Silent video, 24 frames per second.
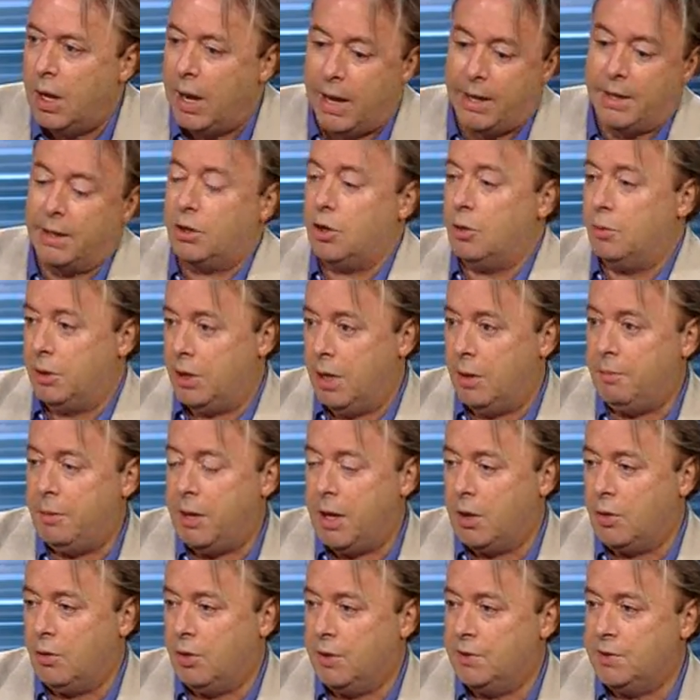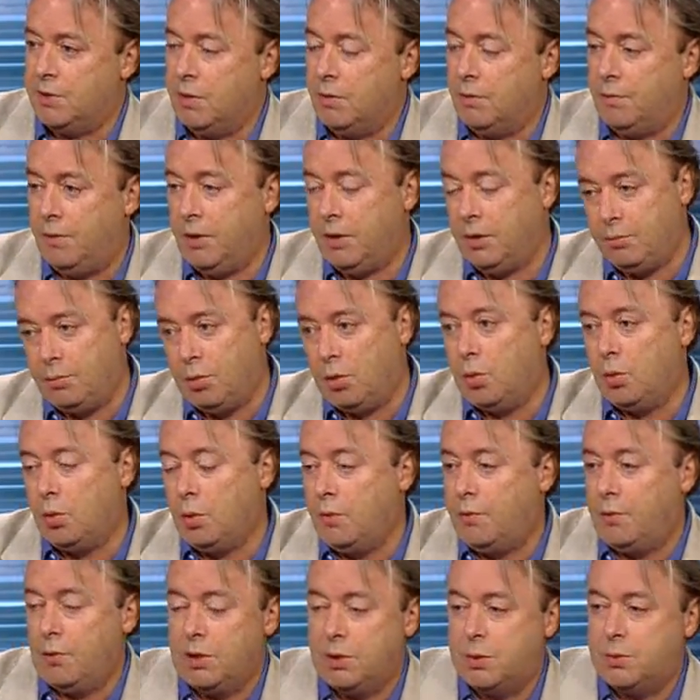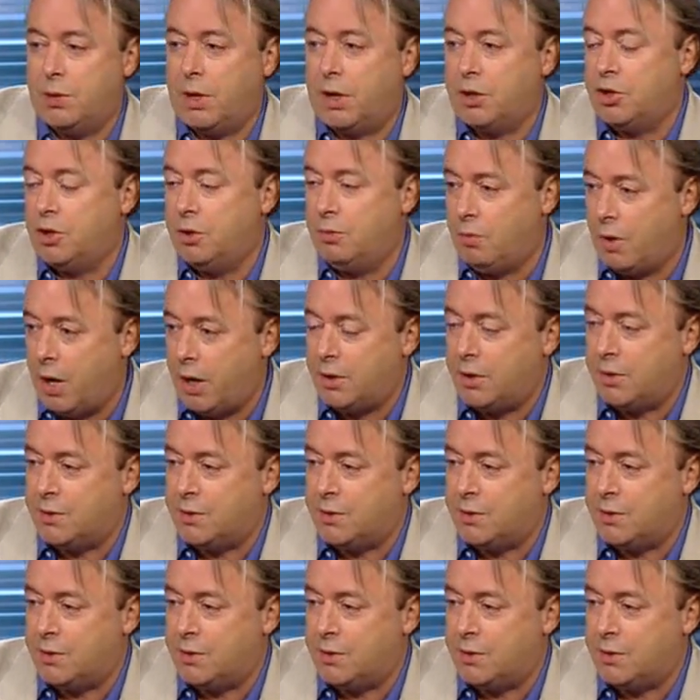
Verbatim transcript: And it can get back on its own feet, and Paul Wolfowitz was actually right